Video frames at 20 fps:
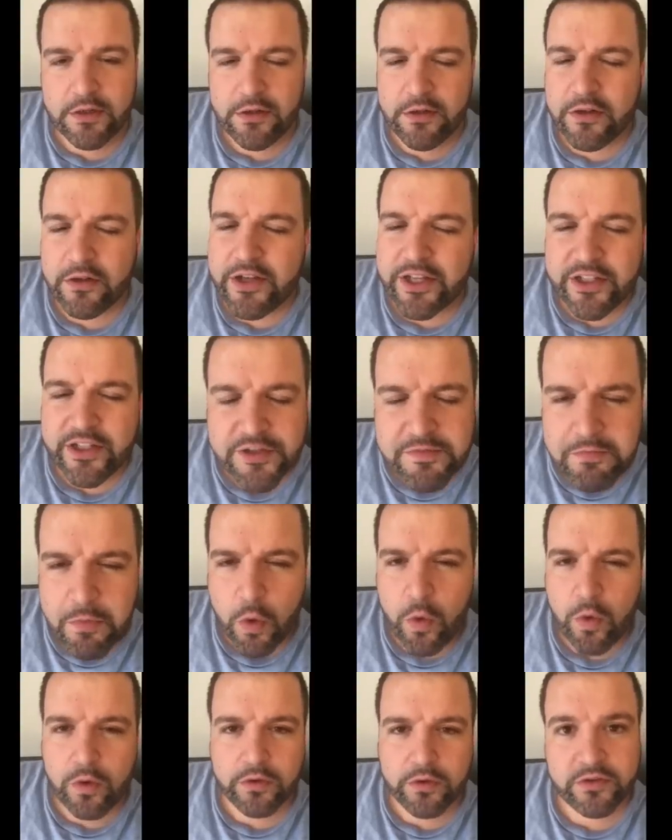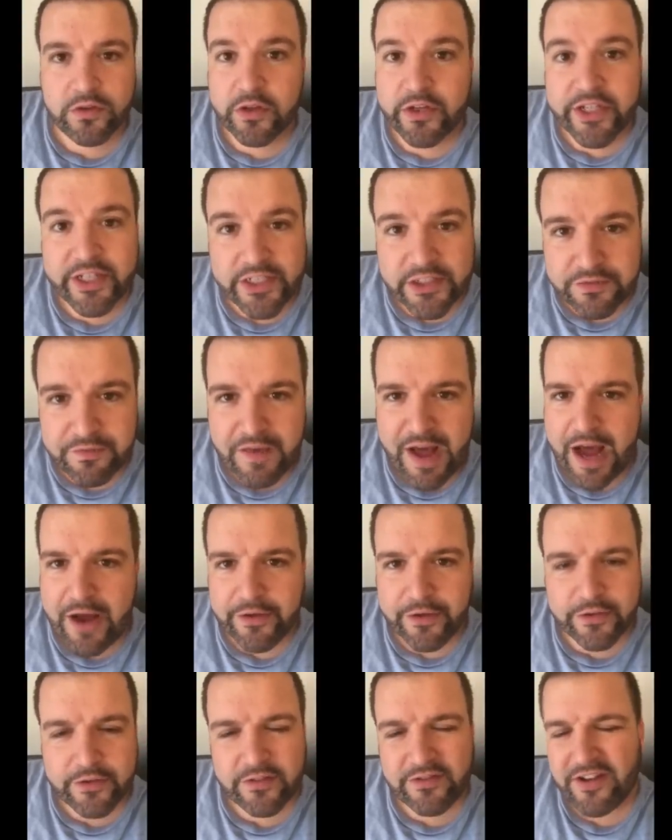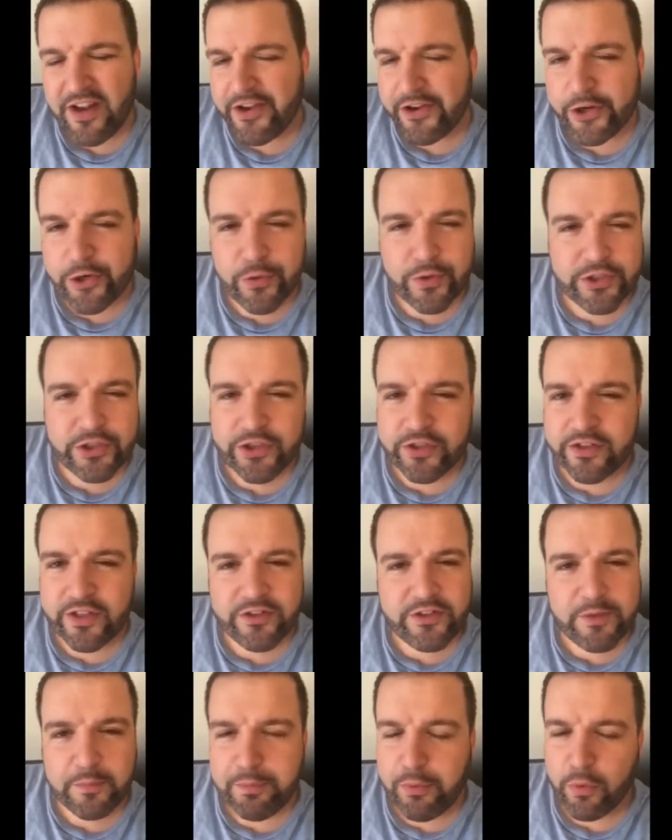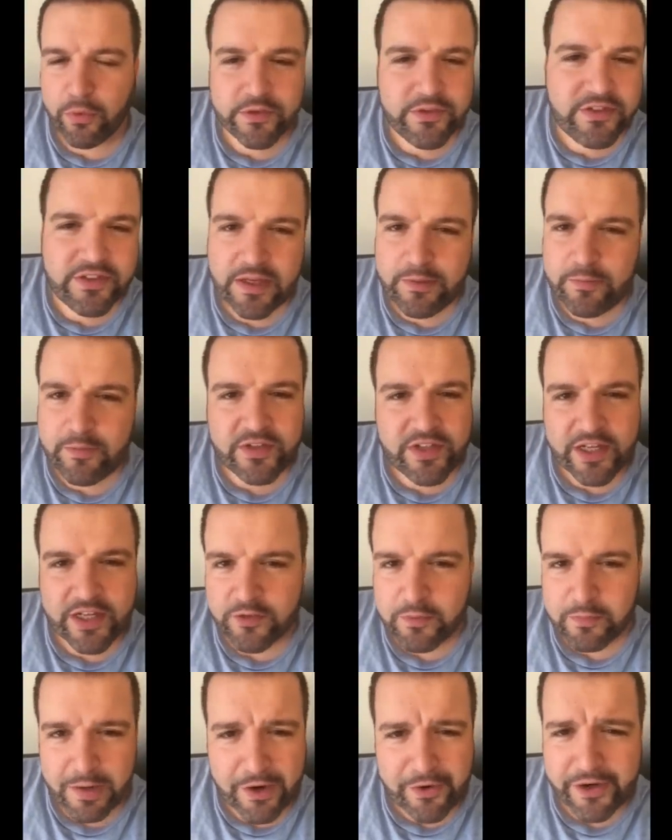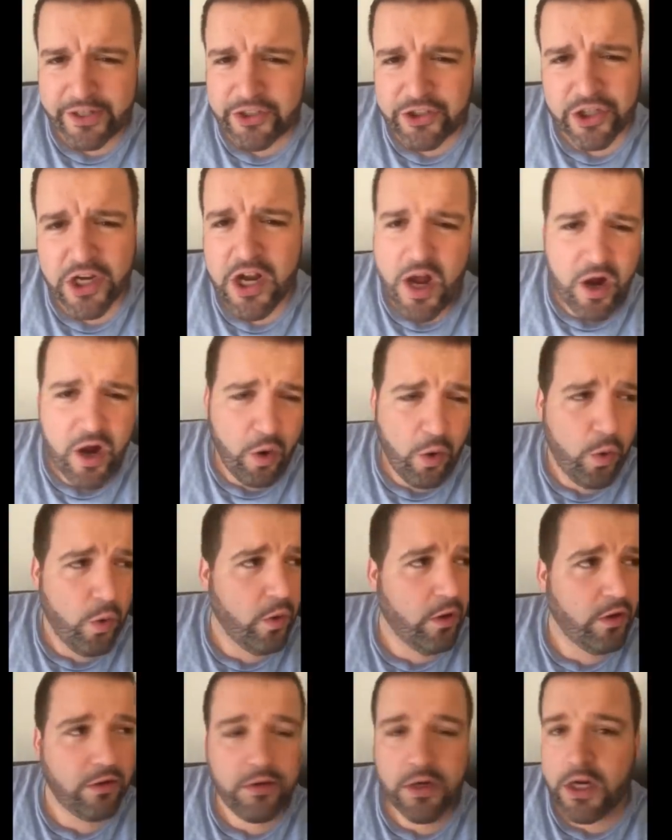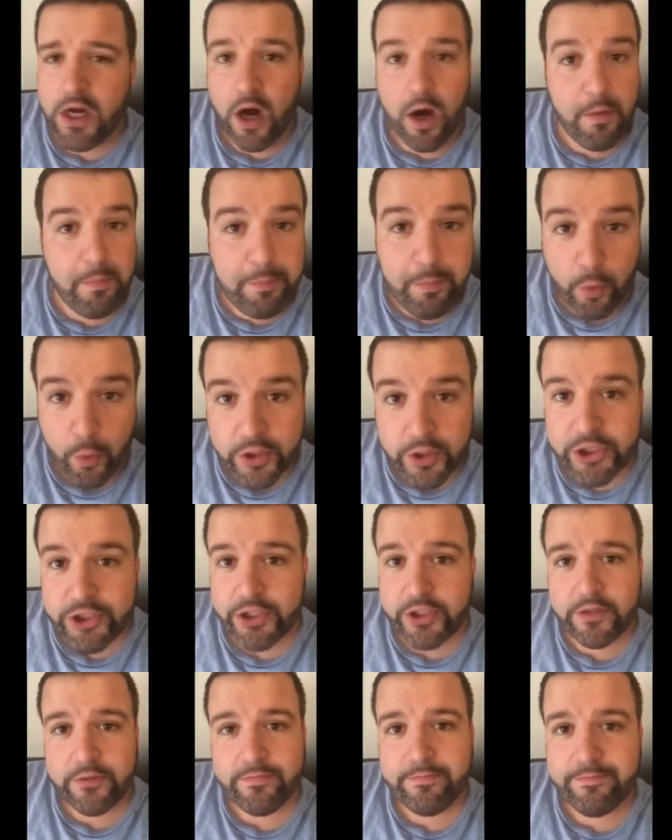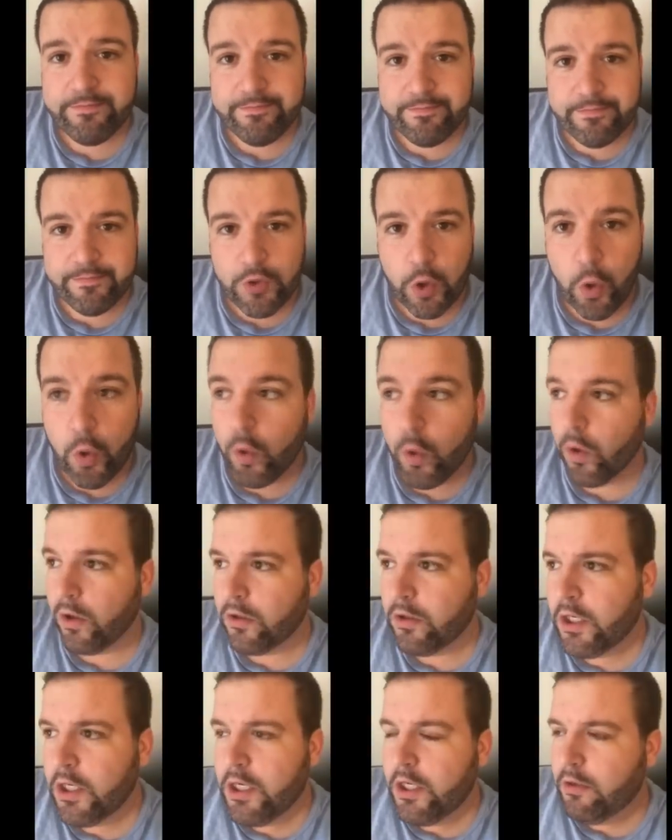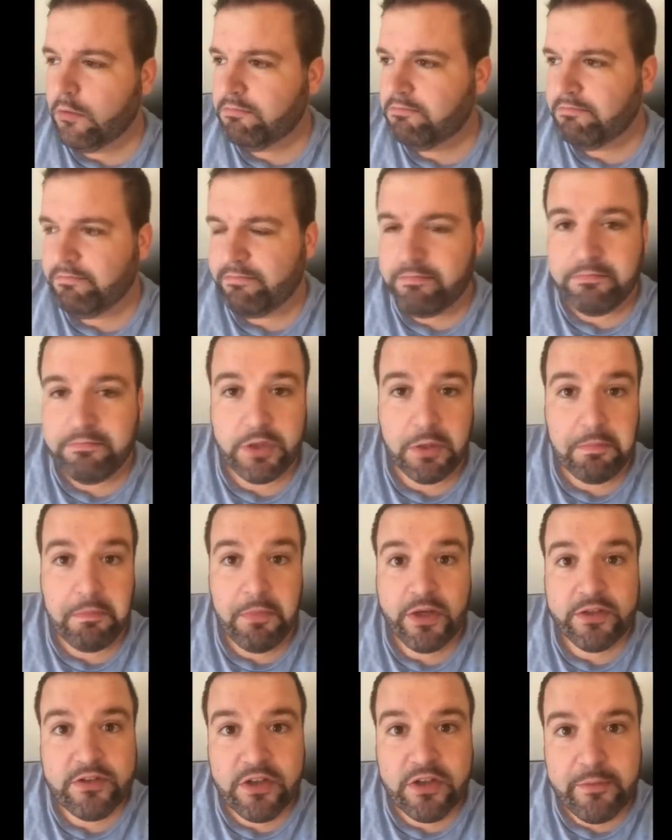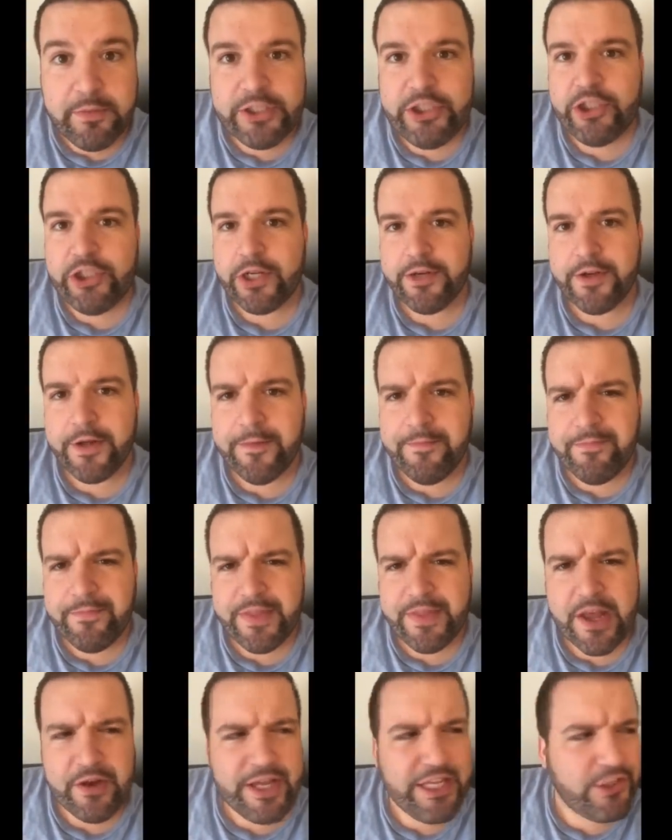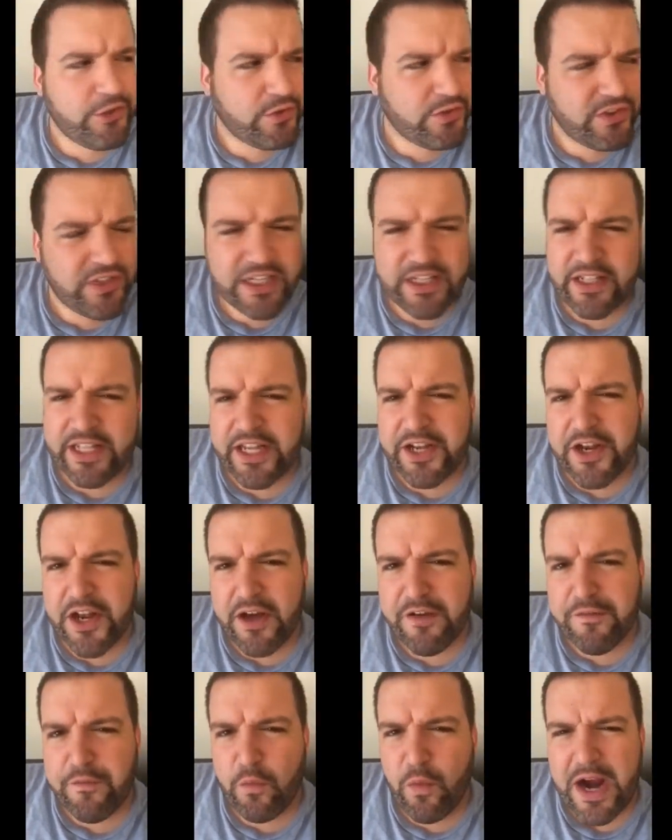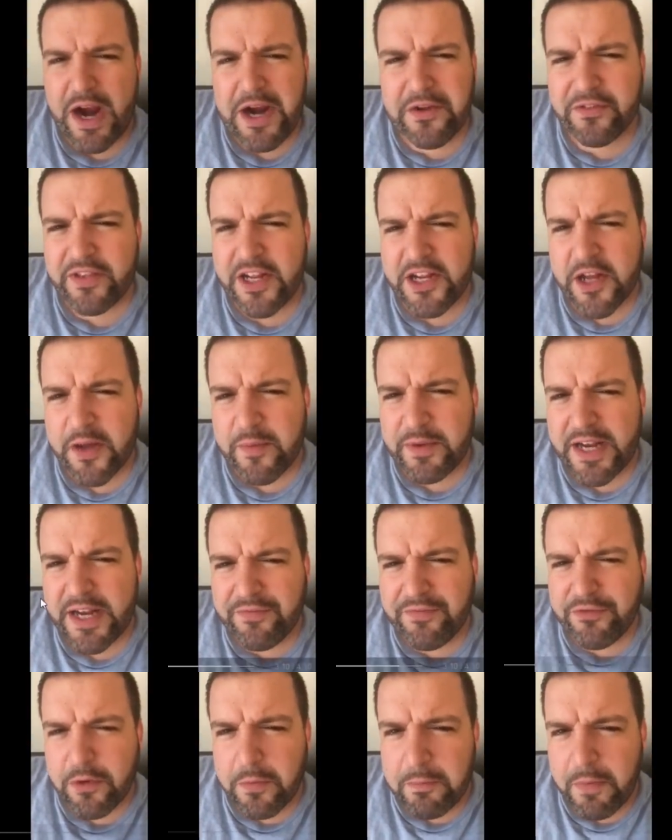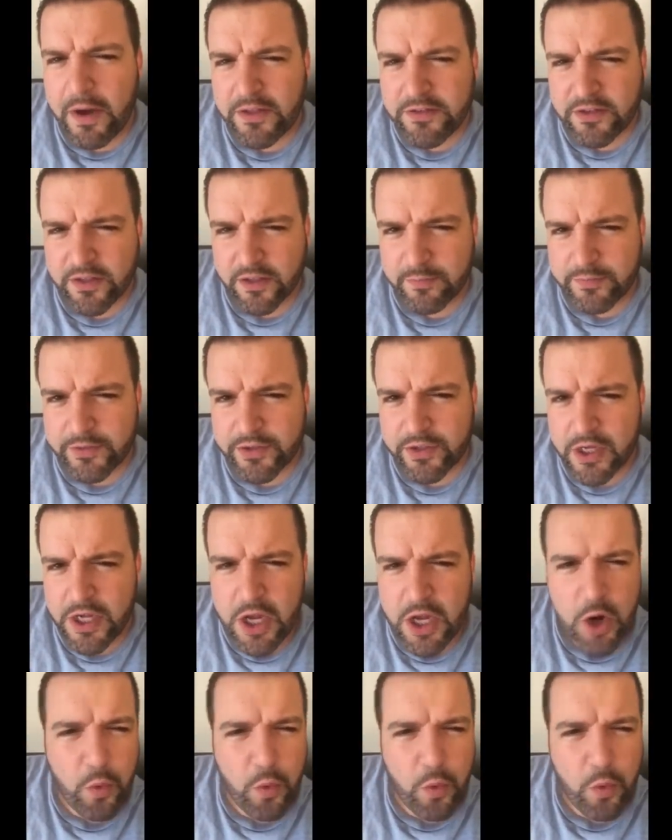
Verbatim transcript: Look at his morals. Look at his values. There's not a Christian that supports same sex marriage or abortion or the Muslim agenda. Now, interestingly enough, why aren't they coming after Muslims?